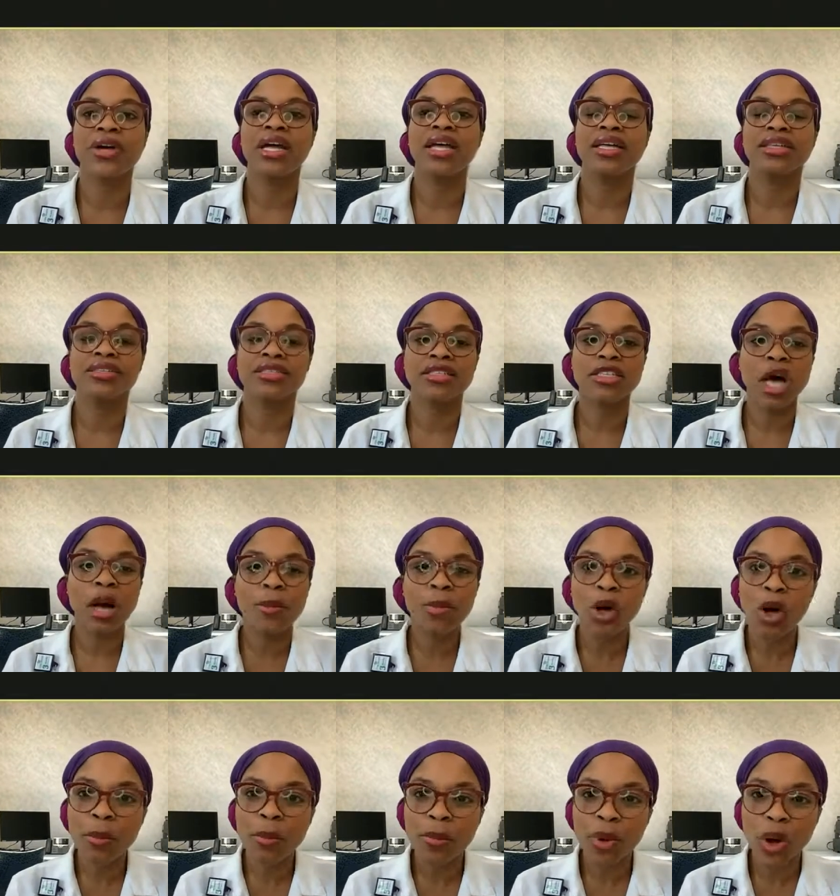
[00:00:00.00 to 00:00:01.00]
some
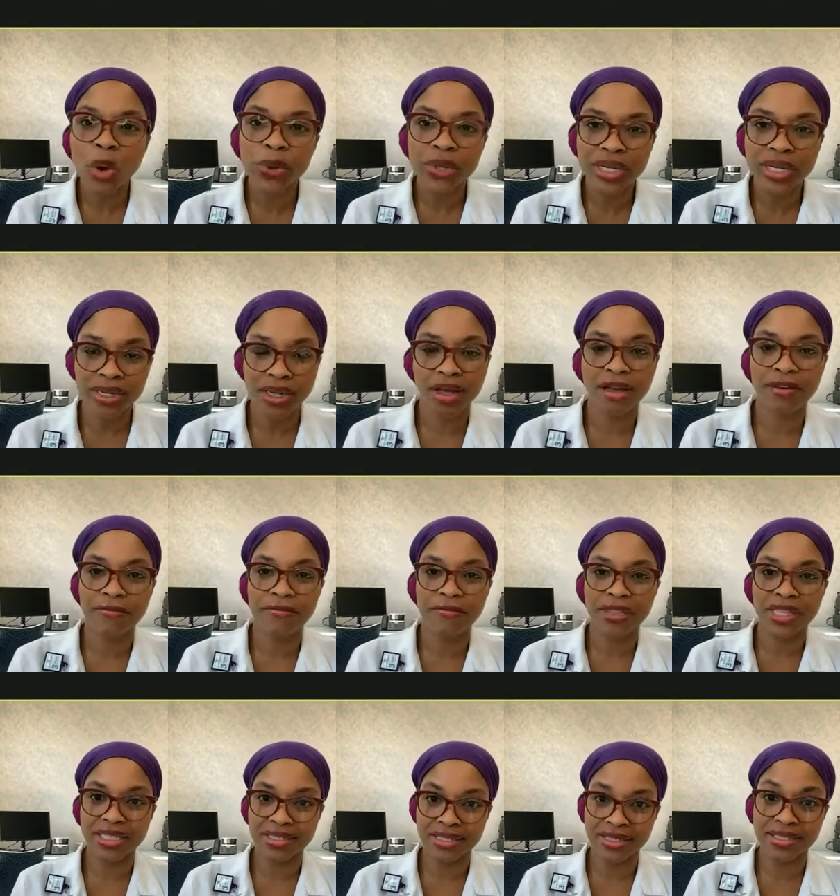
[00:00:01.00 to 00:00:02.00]
component of
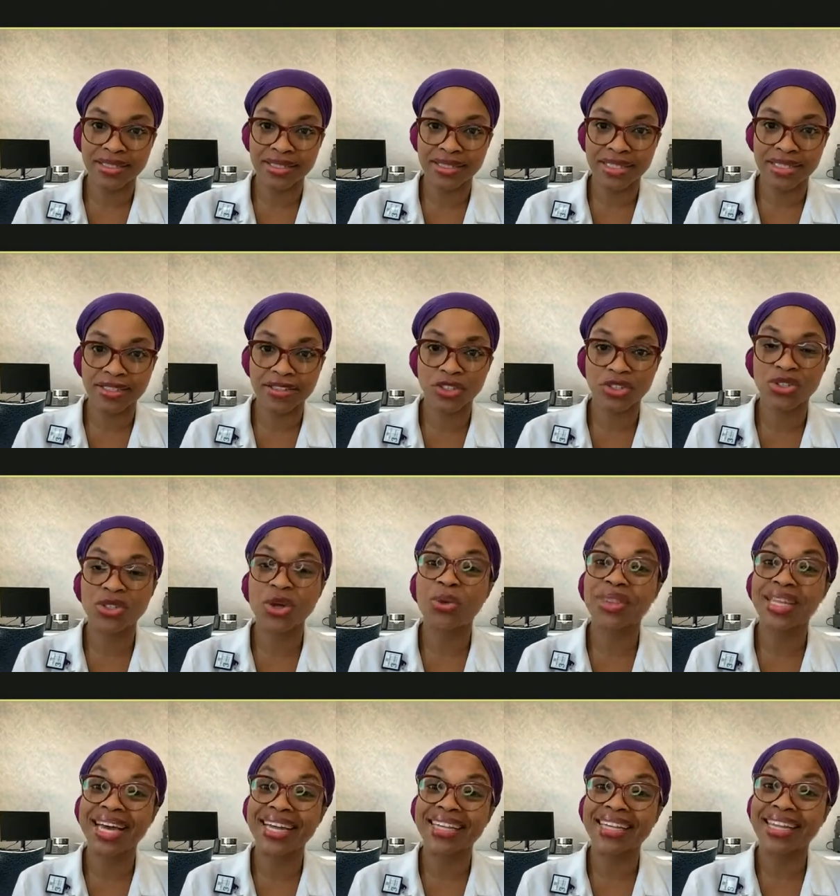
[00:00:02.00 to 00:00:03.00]
this disease, so
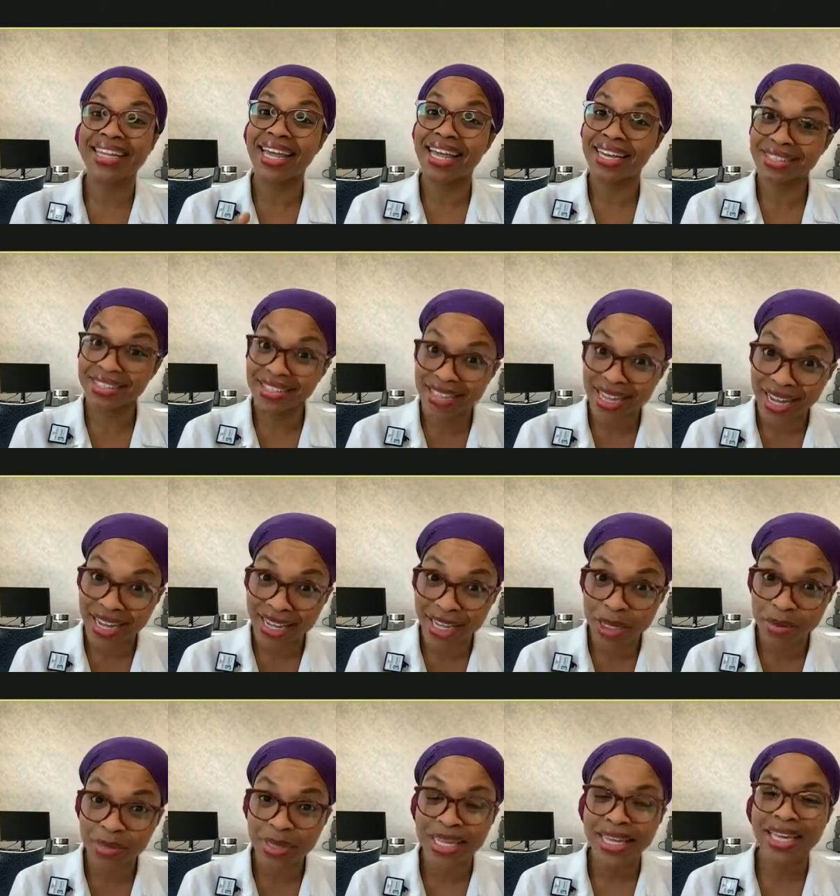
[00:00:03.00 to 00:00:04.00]
that next
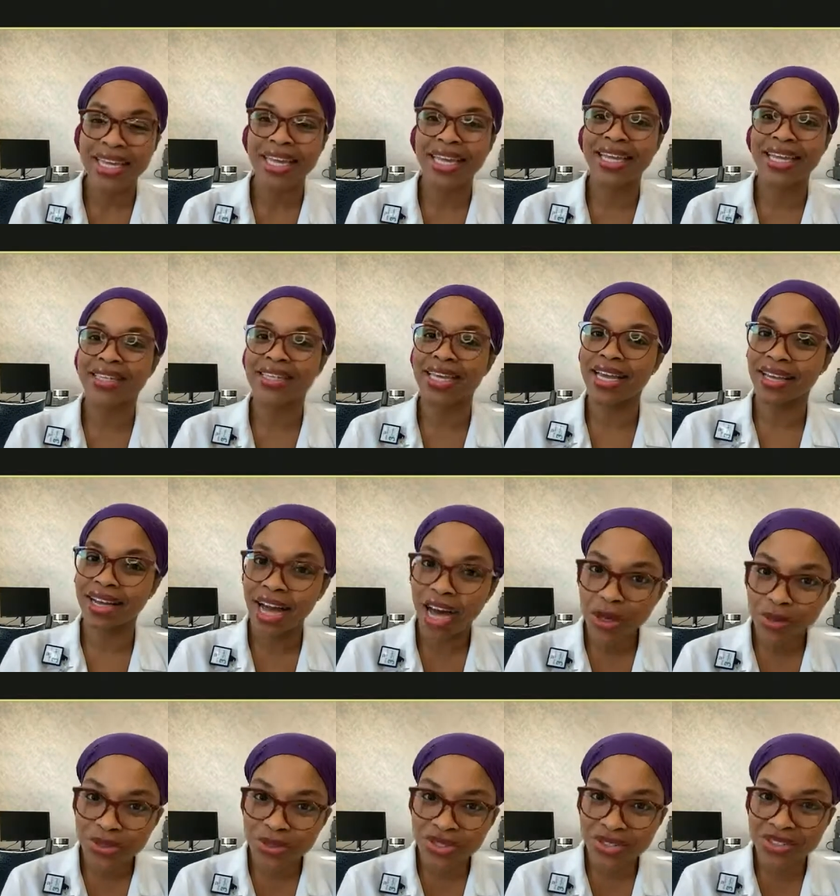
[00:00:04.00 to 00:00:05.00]
time it
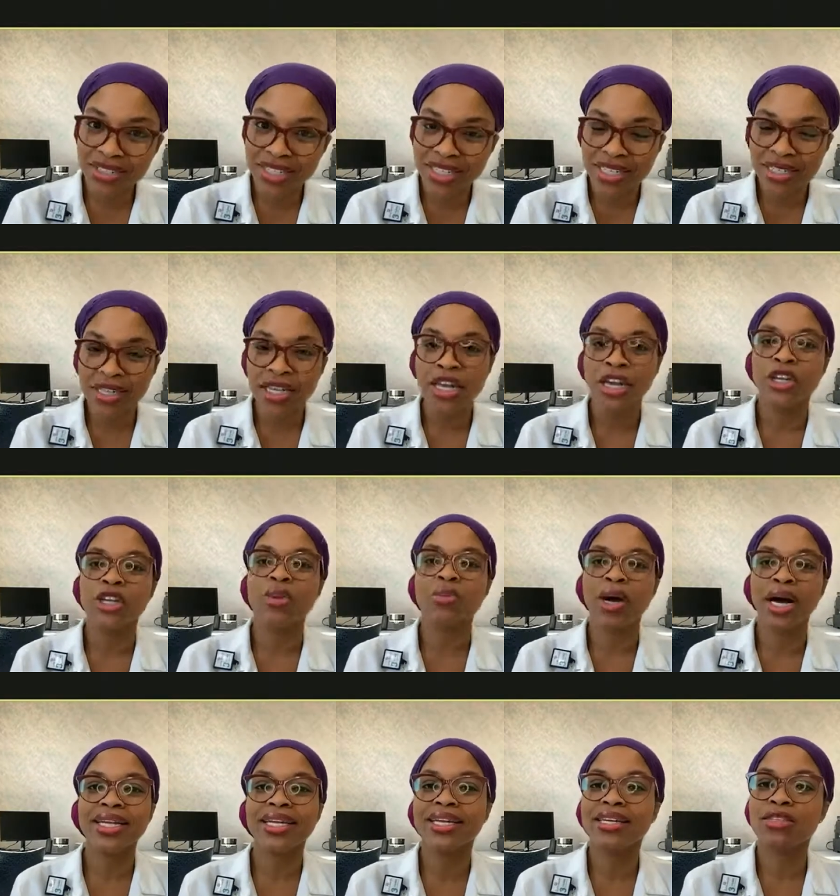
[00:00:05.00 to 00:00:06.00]
encounters it, your
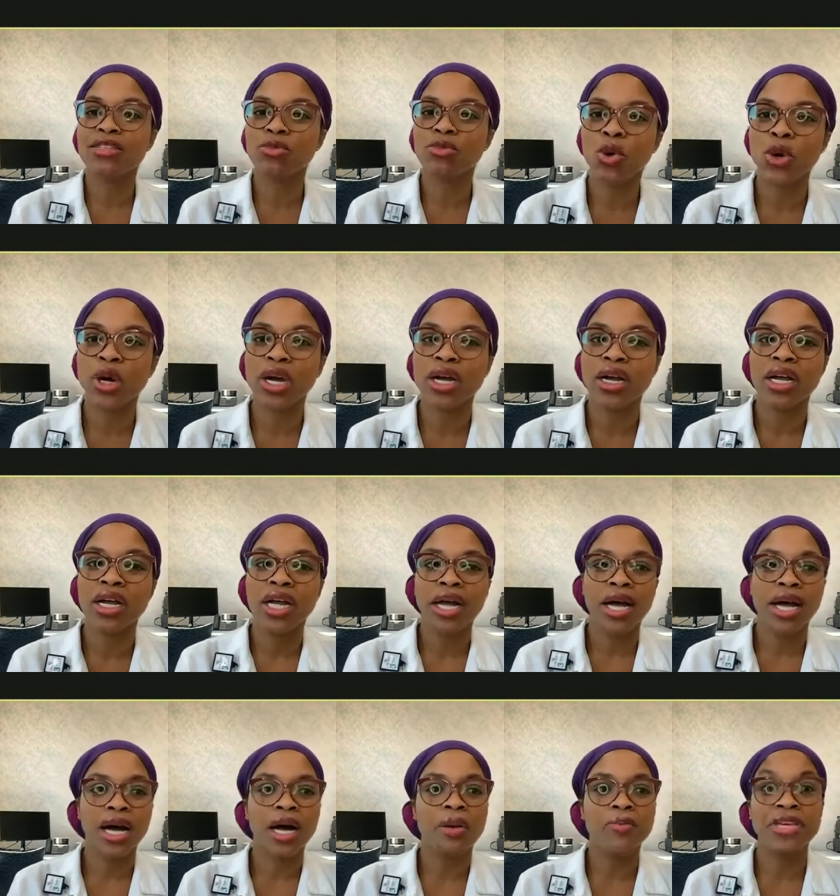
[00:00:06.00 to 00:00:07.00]
body is more
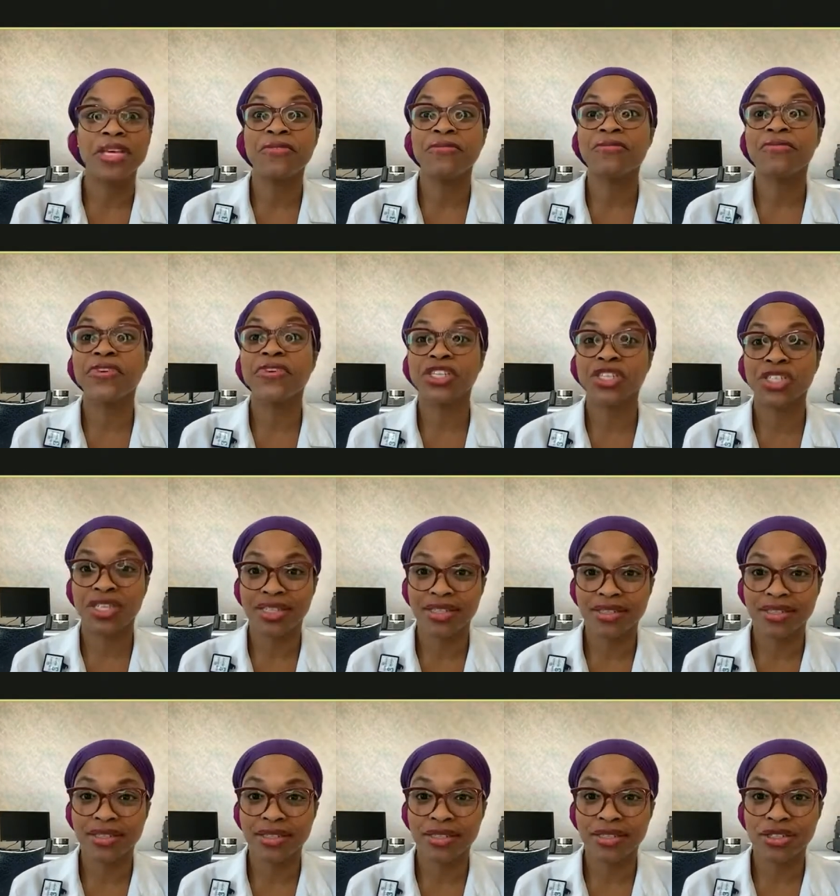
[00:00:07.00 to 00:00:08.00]

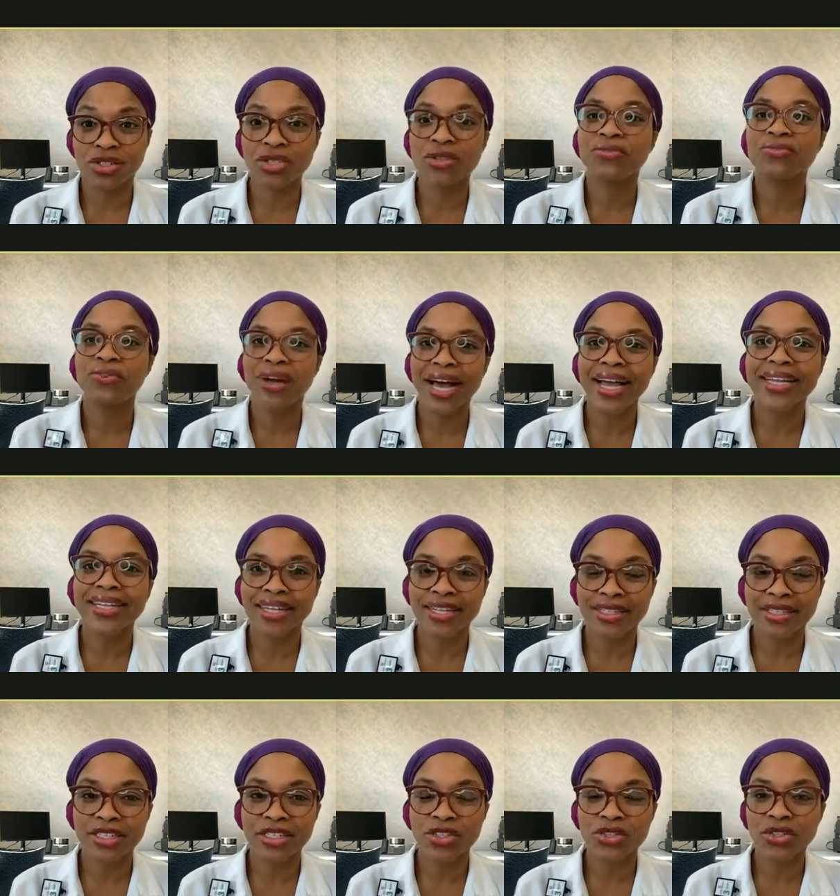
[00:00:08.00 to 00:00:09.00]
efficient to fight
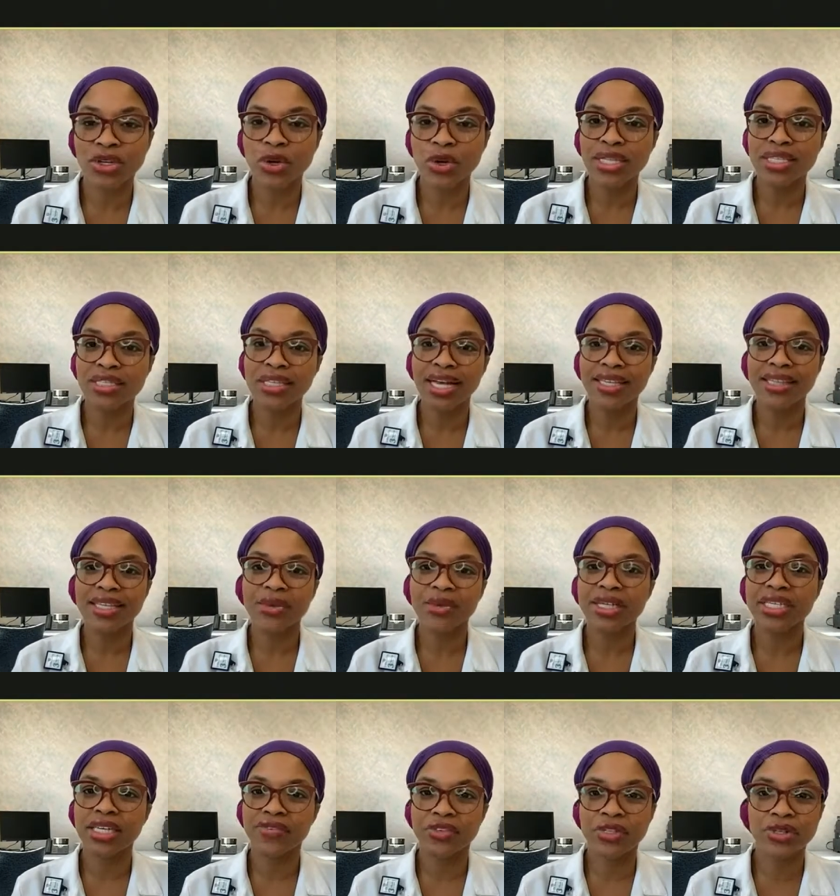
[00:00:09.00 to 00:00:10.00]
it. So it's not that we're
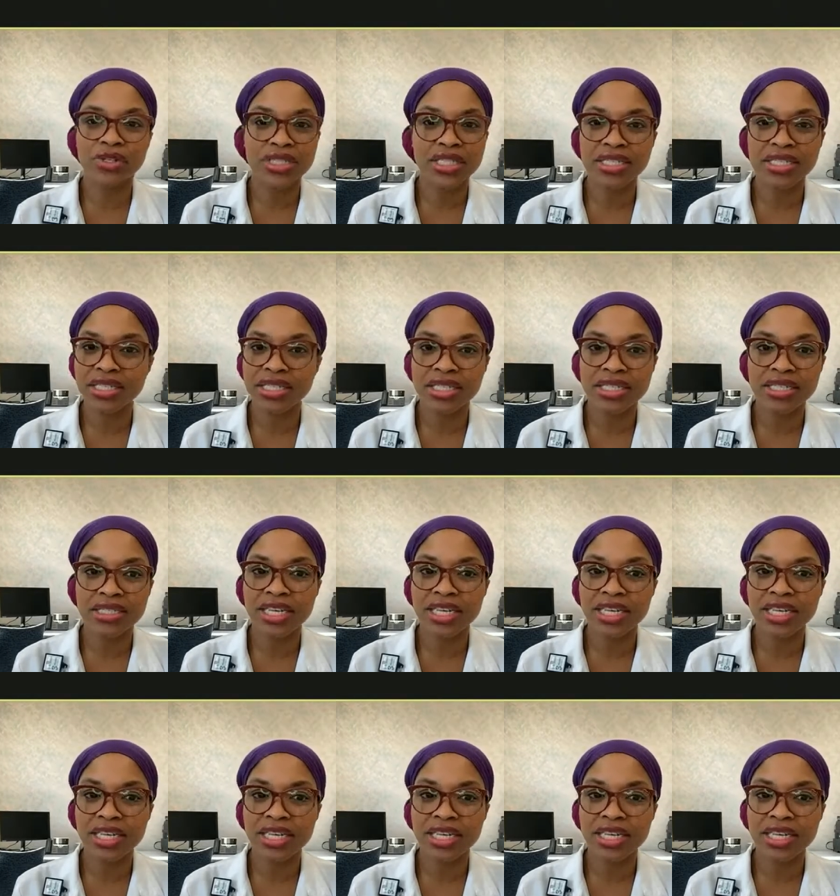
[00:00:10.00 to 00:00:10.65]
giving you the disease.